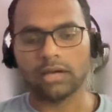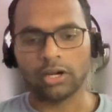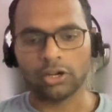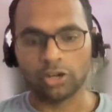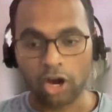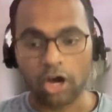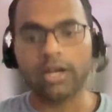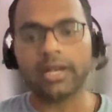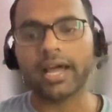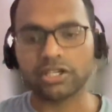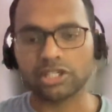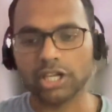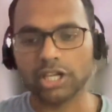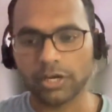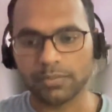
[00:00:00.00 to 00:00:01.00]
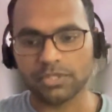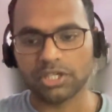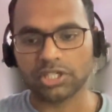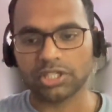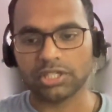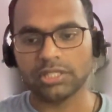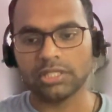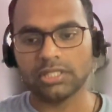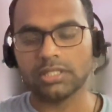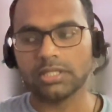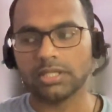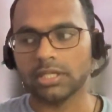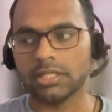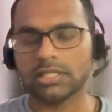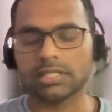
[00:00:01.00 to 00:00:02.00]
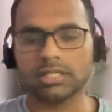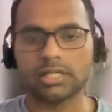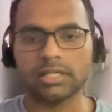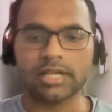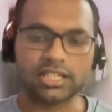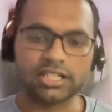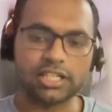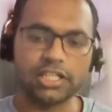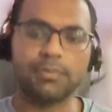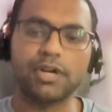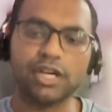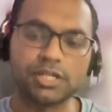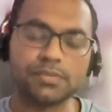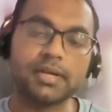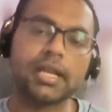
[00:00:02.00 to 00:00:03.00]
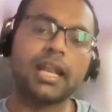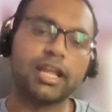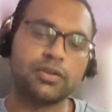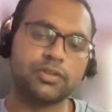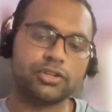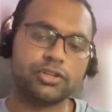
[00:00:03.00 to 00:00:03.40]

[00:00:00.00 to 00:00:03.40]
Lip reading: not actually objections. It's actually the prospect telling you the